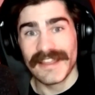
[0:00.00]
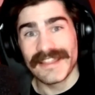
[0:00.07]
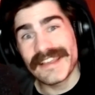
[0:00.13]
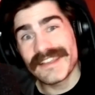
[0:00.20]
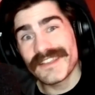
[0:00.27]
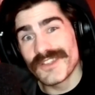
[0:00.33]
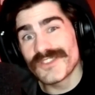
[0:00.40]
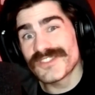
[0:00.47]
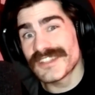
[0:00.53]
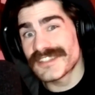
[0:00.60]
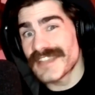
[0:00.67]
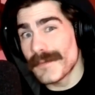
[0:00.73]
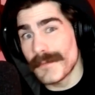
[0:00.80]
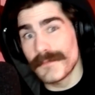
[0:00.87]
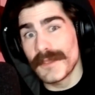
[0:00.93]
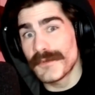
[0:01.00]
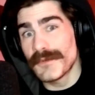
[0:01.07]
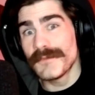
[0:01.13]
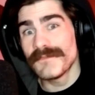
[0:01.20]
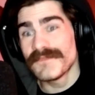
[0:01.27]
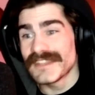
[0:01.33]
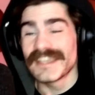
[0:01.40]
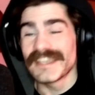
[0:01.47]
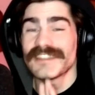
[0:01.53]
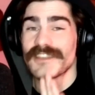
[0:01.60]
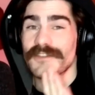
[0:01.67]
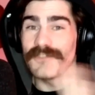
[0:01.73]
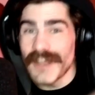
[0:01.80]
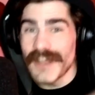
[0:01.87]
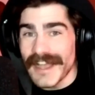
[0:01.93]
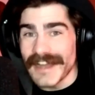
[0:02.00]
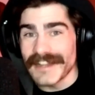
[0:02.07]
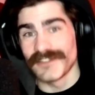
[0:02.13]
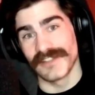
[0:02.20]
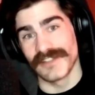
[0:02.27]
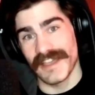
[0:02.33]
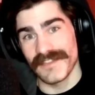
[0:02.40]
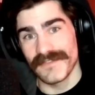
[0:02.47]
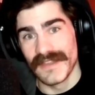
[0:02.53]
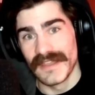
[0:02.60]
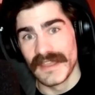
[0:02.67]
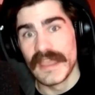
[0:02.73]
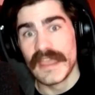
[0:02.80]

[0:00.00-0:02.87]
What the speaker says: Those are the type of people to get the fuck out of your life.